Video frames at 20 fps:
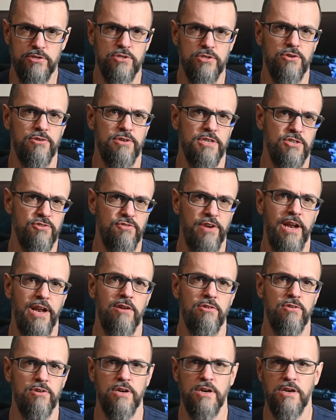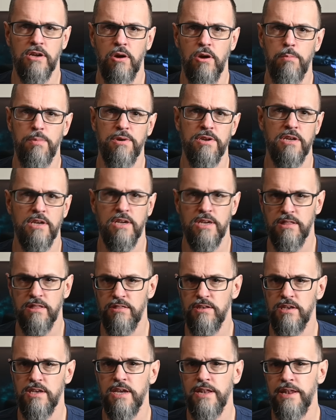story trailer accompanying the